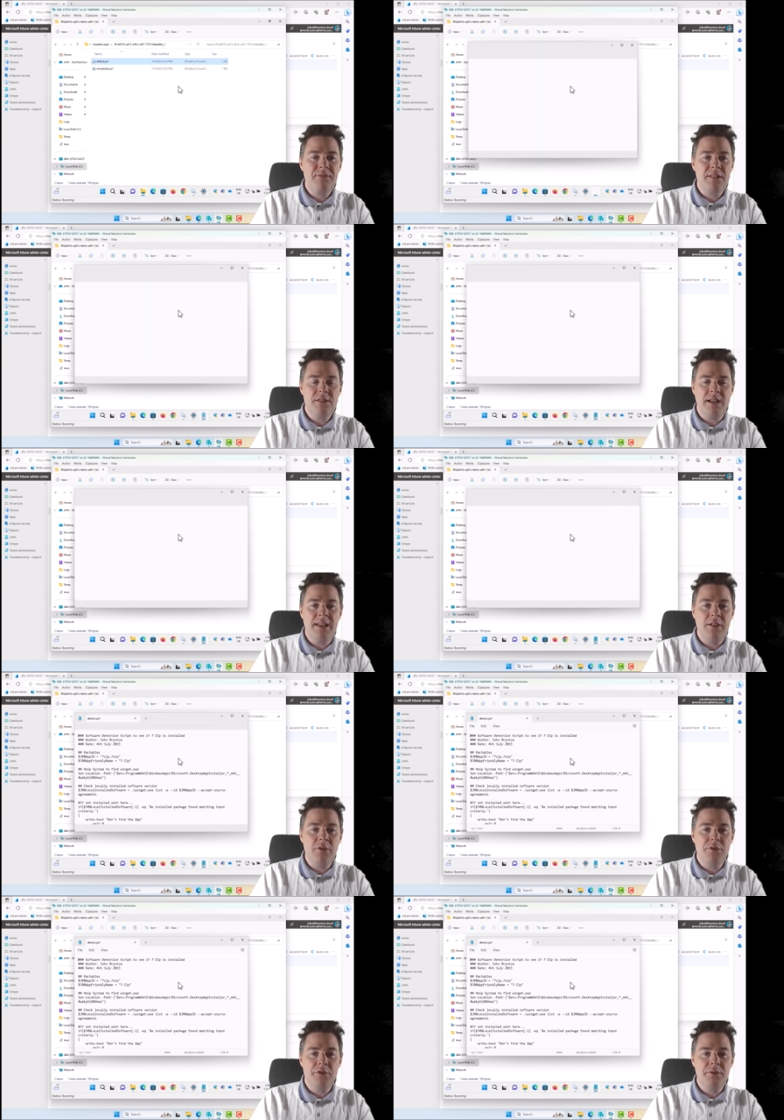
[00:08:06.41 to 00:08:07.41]
so I can
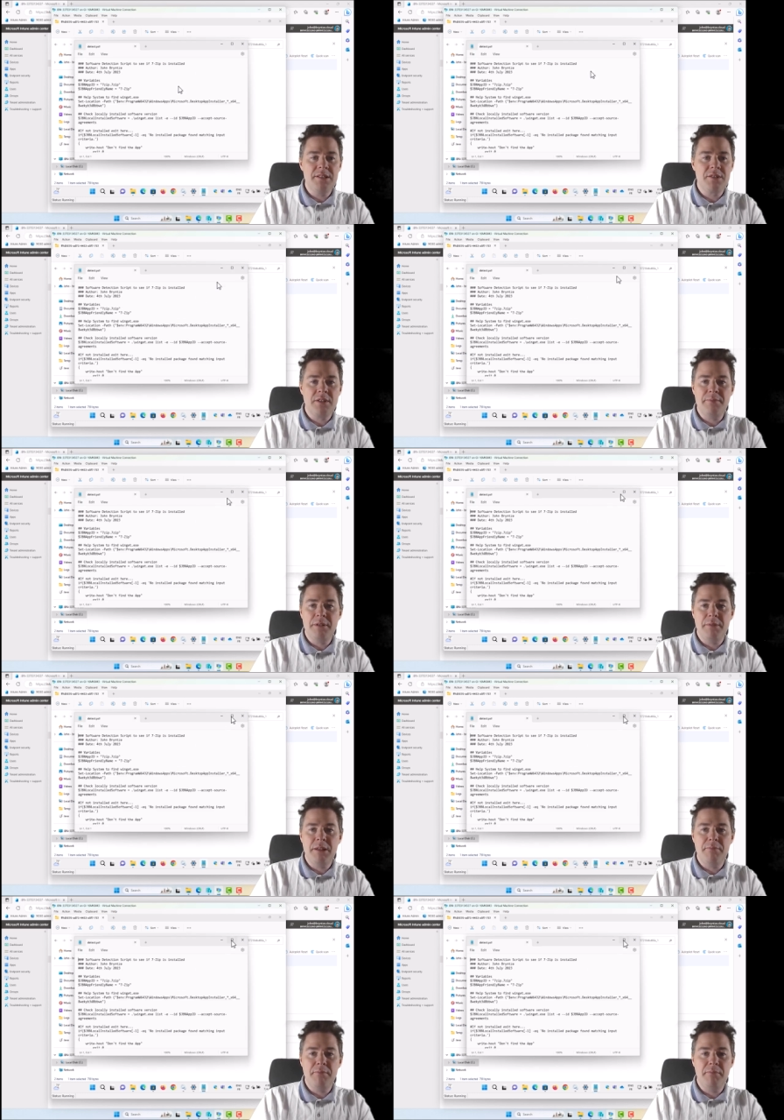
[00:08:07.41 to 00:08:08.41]
go through the script a bit
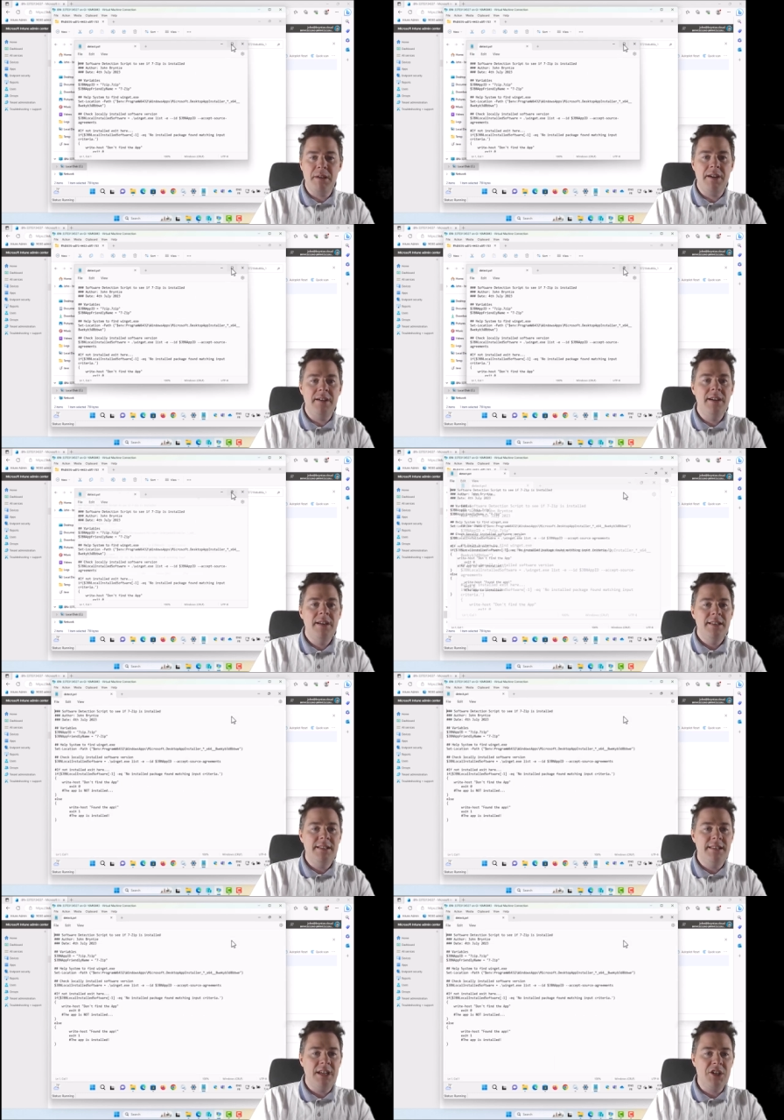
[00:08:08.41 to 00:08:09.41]
better.
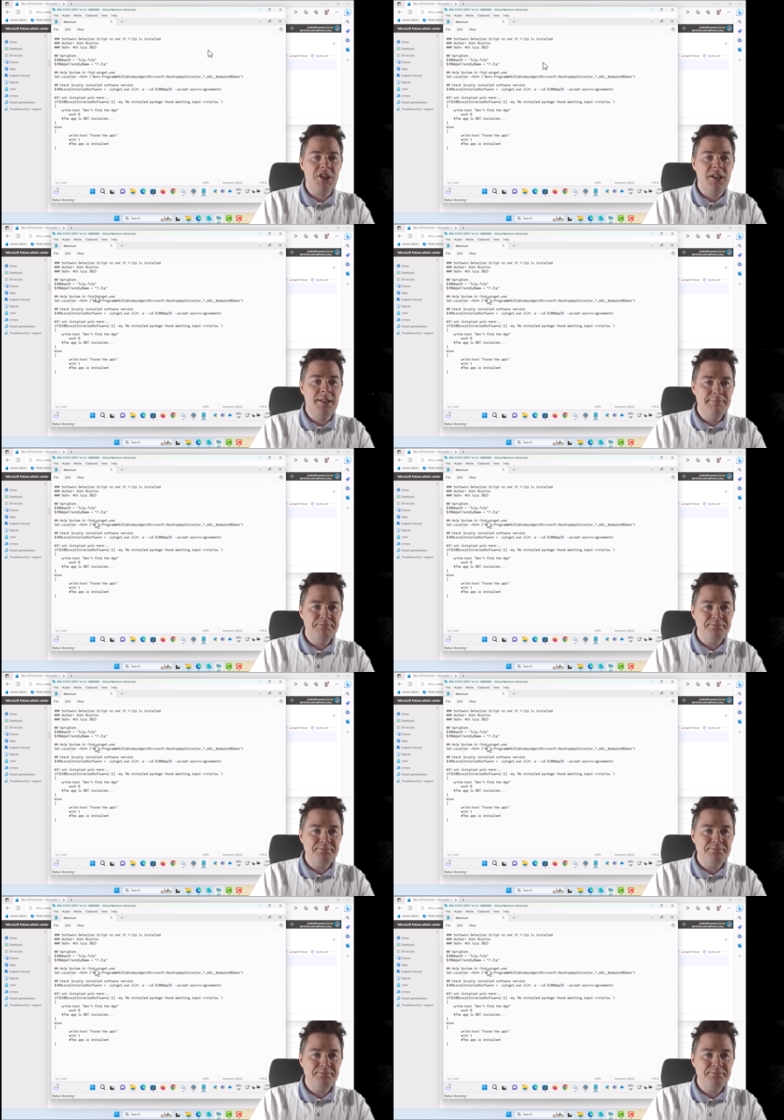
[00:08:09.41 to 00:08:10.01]
Detection.